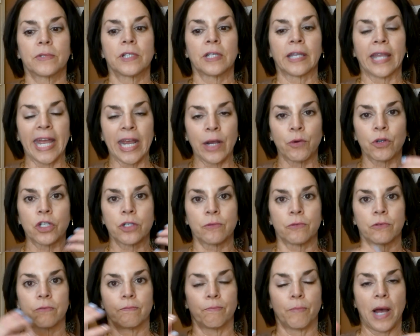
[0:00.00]
language
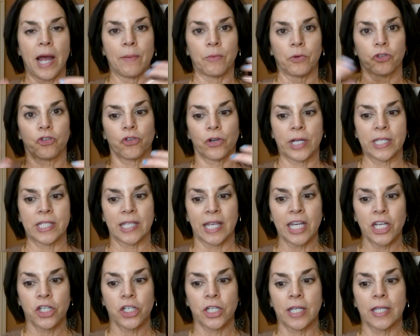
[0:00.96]
Bible
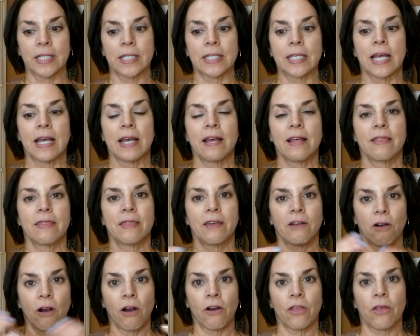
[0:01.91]
translations
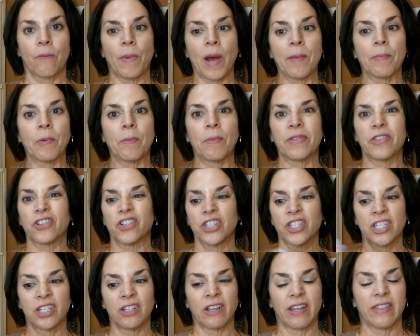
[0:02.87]
there are the Bible, but there's
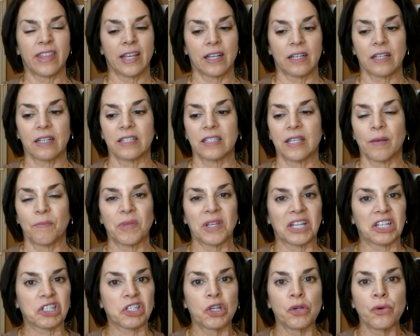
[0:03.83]
still I think something
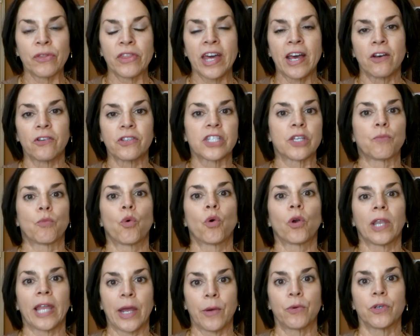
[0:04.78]
like two thousand more
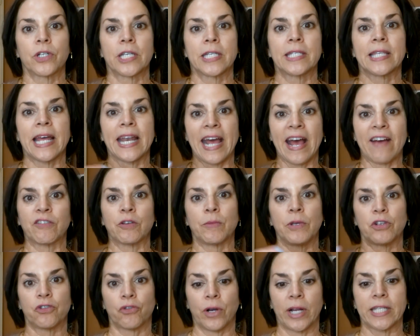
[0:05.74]
languages that have to be
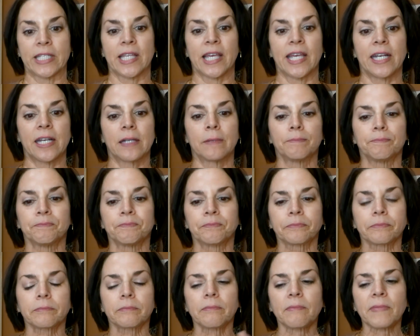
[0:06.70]
translated
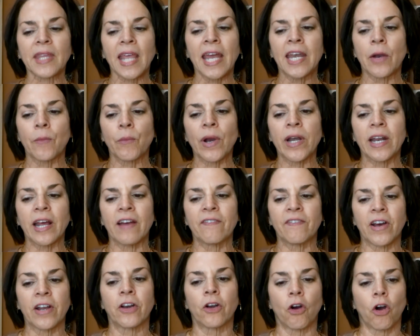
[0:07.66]
and I read it. I
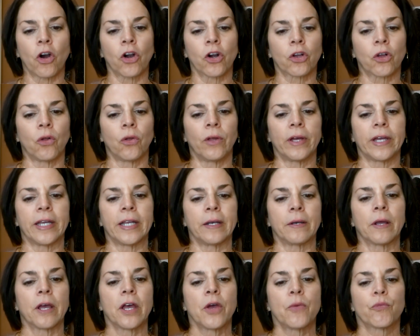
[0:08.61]
found an article in
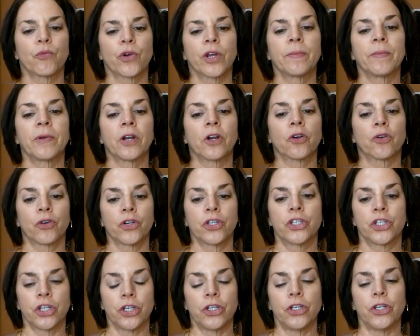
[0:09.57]
Premier
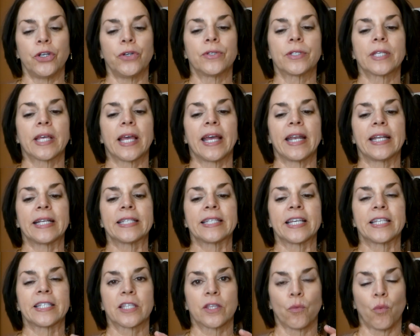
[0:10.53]
Christian News, and it
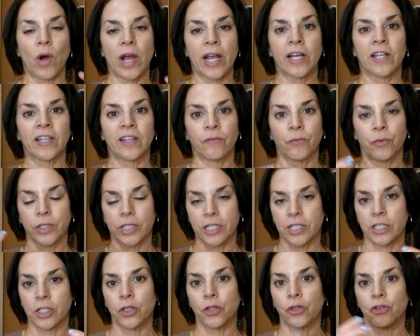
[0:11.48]
says Wycliffe, which
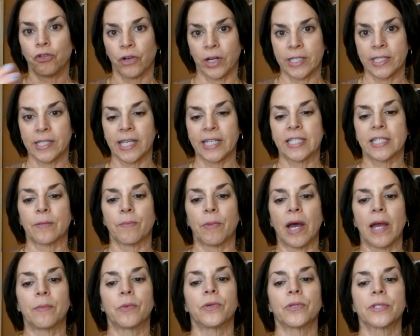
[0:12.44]
is who translates the
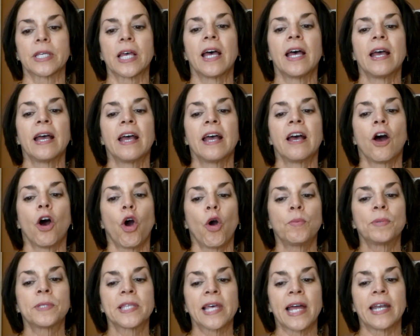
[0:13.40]
Bibles,
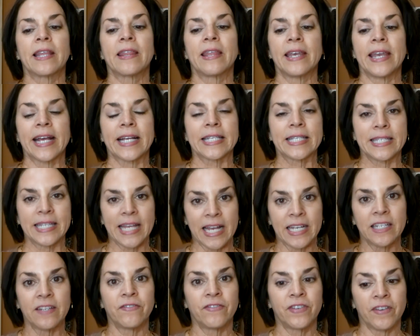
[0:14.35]
hopes that in the next 10
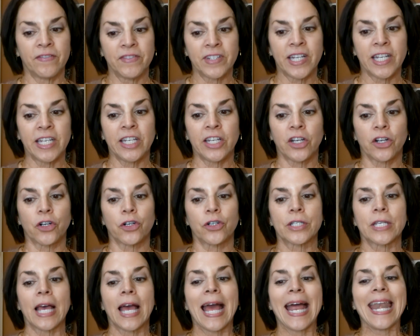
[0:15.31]
to 15
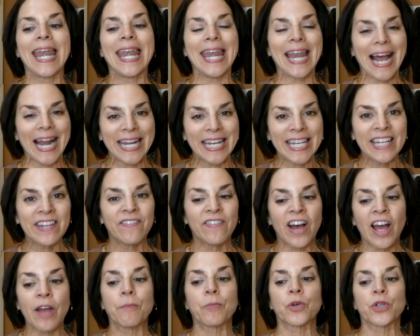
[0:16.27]
years,
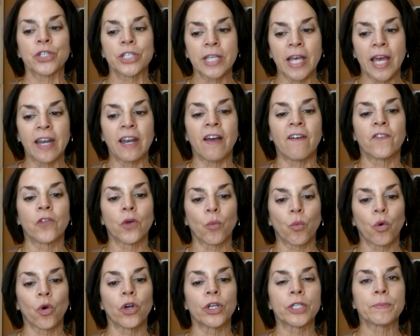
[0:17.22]
95% of the
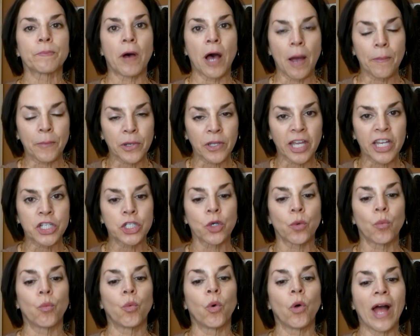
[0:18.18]
world's
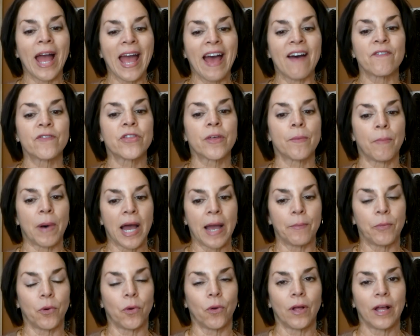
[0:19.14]
population will have the
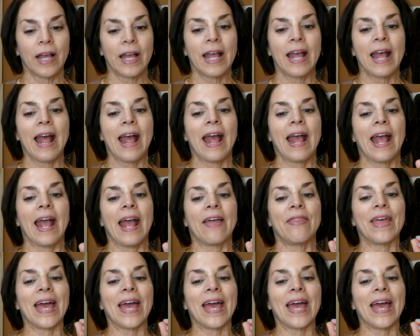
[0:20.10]
Bible, and